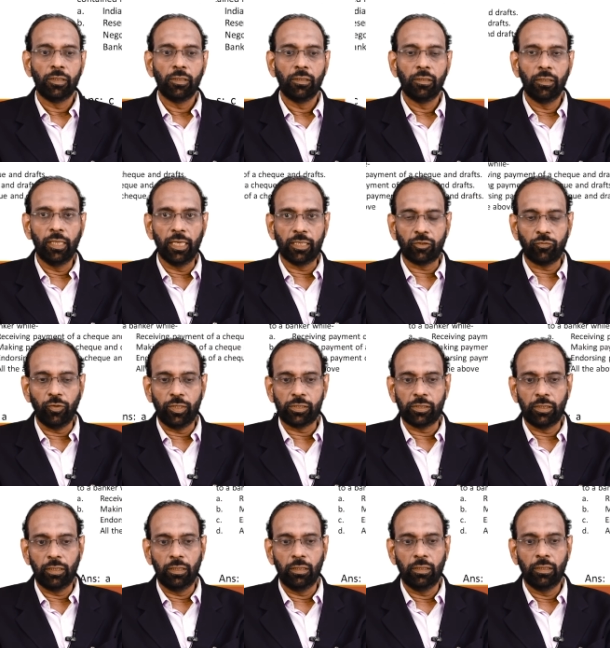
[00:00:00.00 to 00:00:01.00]
Next
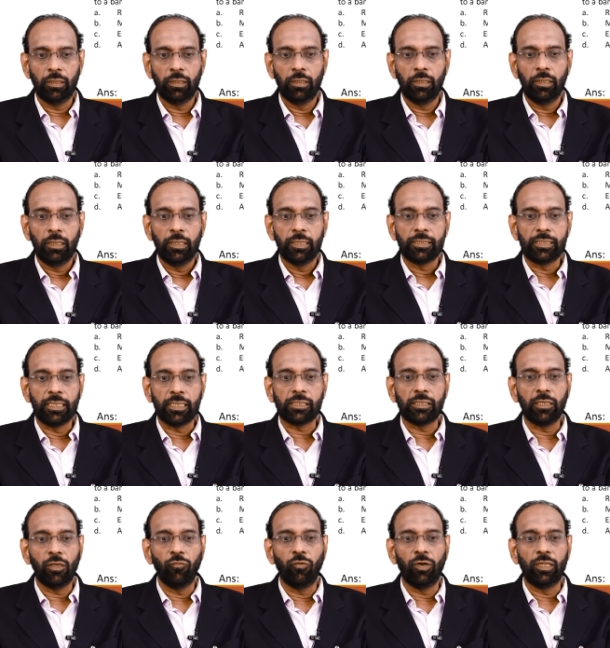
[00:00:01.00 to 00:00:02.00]
question.
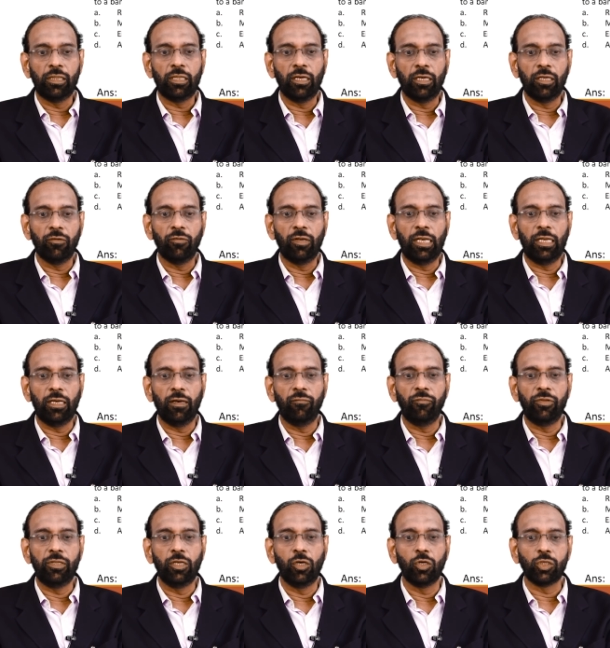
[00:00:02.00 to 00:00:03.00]
Section 131A of
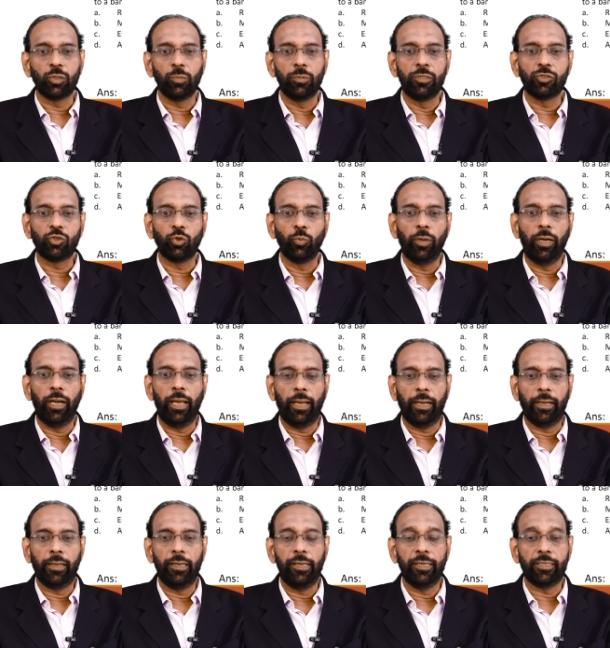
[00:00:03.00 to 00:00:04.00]
the Negotiable Instrument
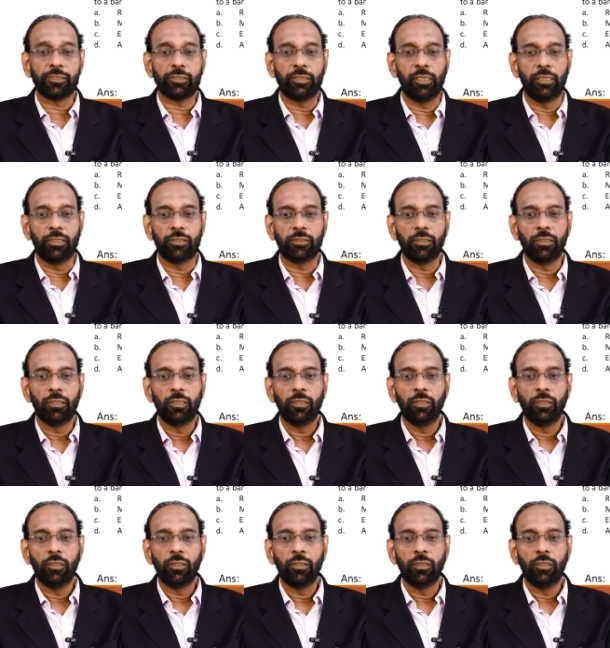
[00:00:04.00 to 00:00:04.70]
Act extends